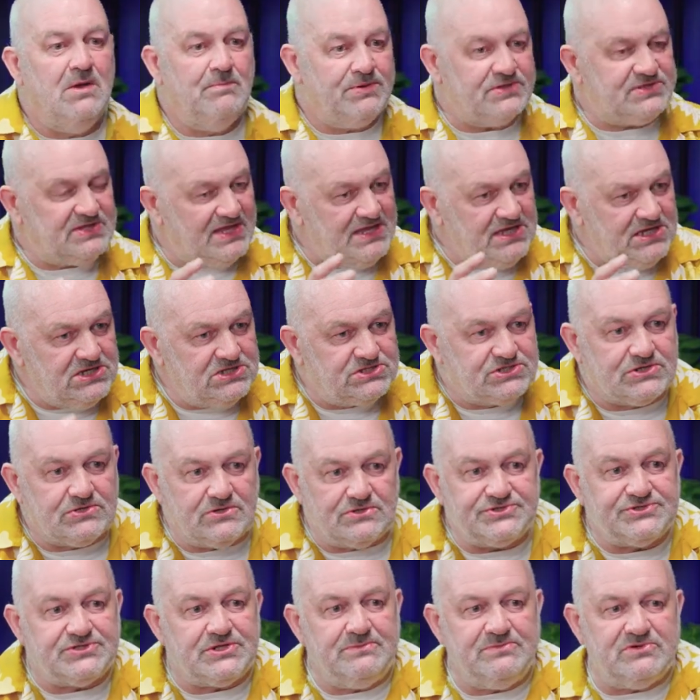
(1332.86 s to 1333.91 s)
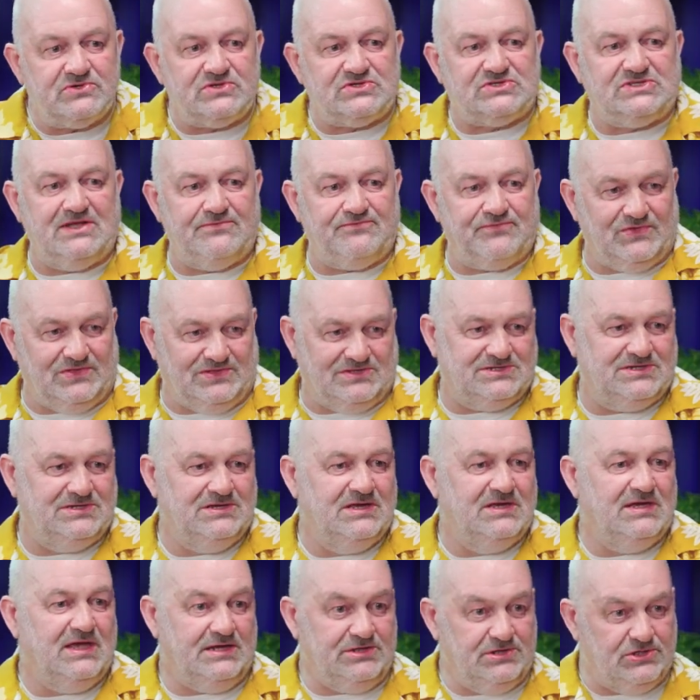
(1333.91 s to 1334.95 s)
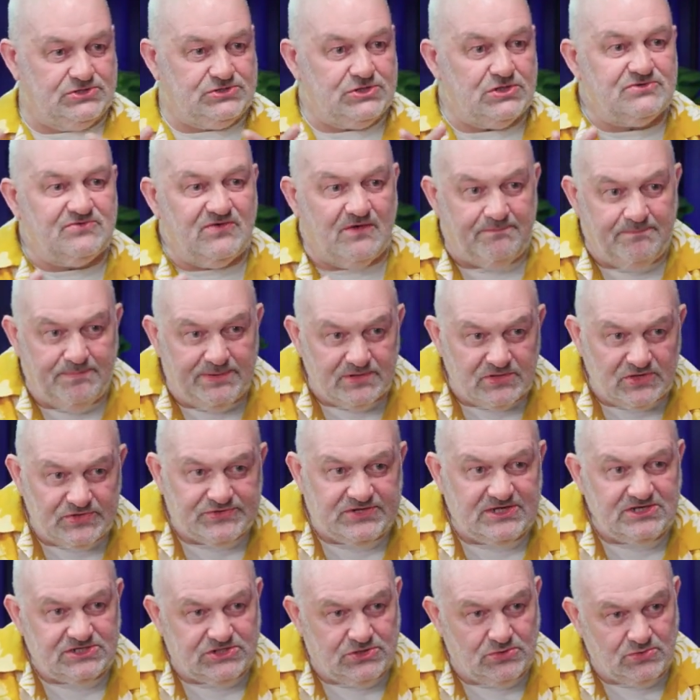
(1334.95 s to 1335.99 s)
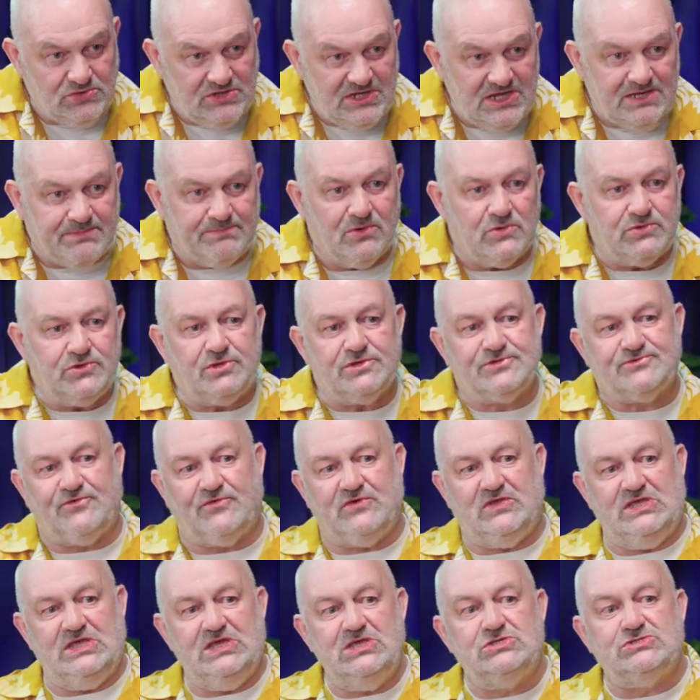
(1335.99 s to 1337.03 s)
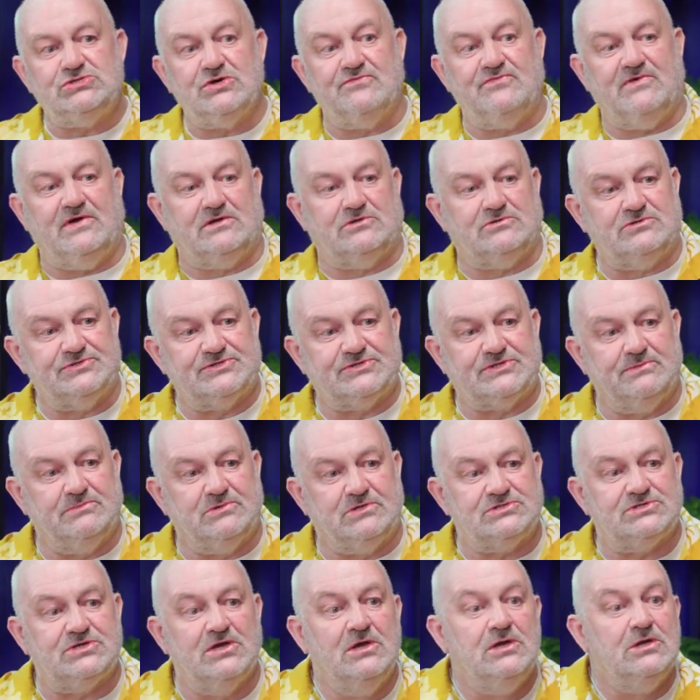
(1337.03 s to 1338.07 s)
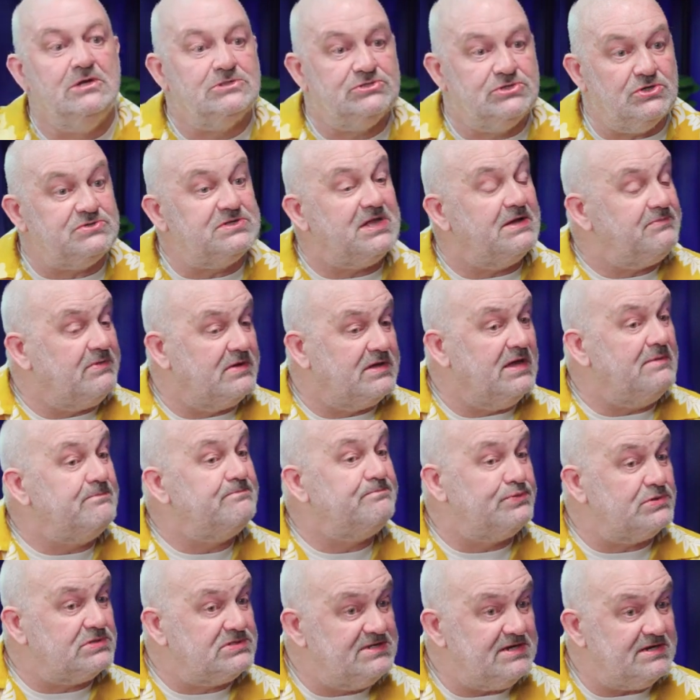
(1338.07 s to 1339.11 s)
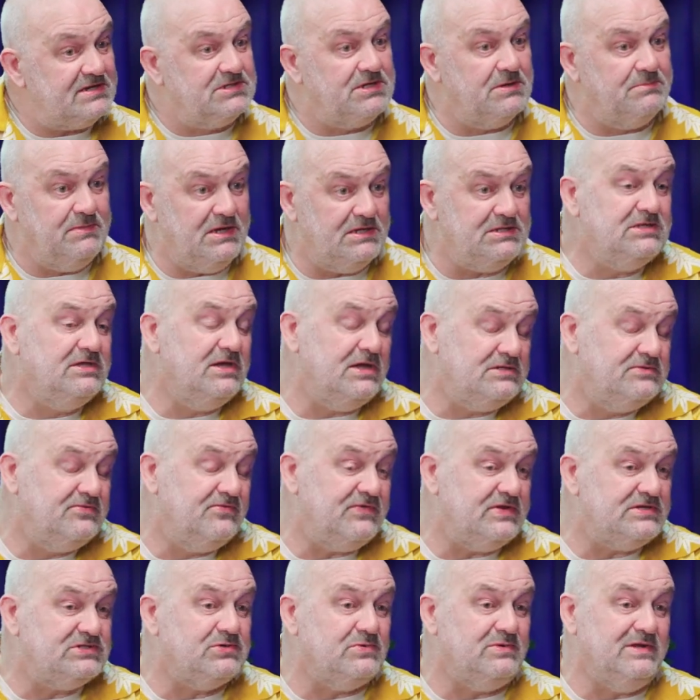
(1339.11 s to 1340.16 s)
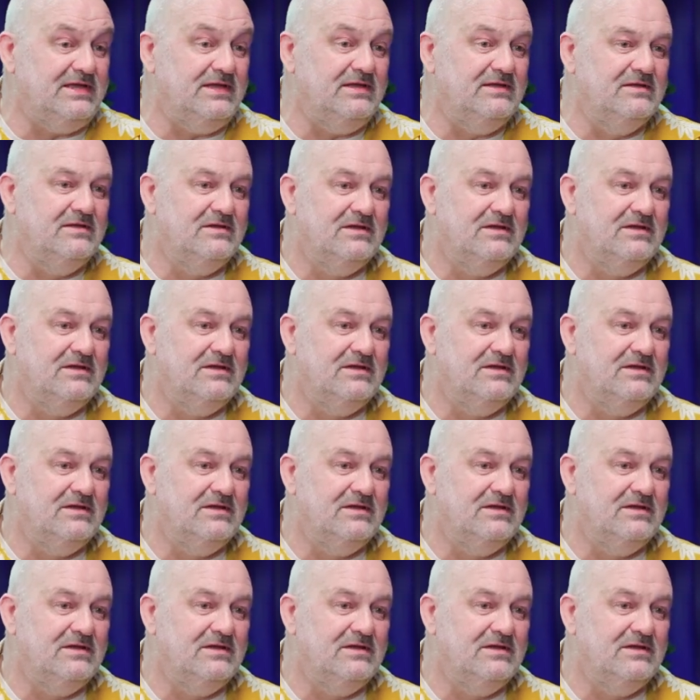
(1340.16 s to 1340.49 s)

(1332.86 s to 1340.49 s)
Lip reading: But each customer is different. And as such, we build these unique models for each of our customers such that we can protect them individually.